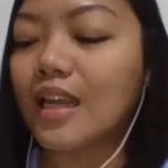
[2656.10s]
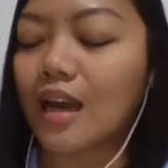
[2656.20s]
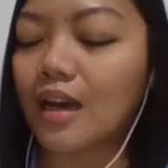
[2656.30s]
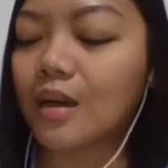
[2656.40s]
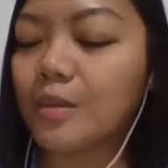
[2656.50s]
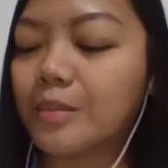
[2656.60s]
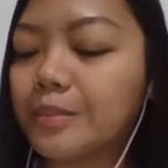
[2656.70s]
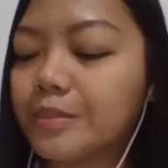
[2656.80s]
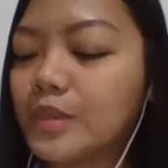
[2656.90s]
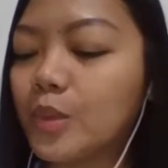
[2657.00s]

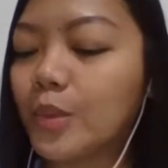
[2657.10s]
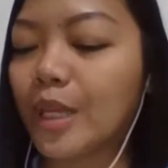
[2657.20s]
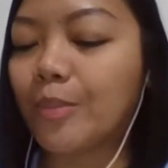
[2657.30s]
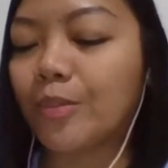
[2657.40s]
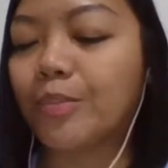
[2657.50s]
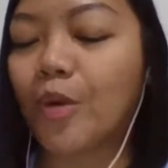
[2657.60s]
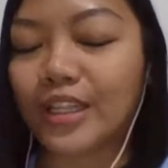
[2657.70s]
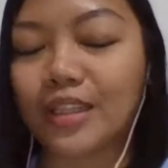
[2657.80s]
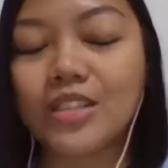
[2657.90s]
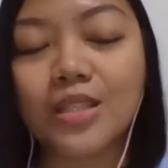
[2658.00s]
when I
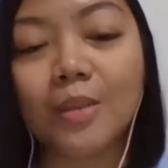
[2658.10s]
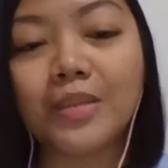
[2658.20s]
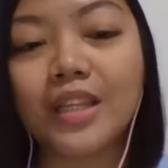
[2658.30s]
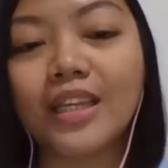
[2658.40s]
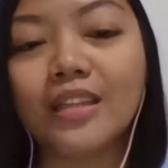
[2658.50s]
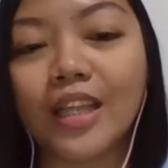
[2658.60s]
point out something,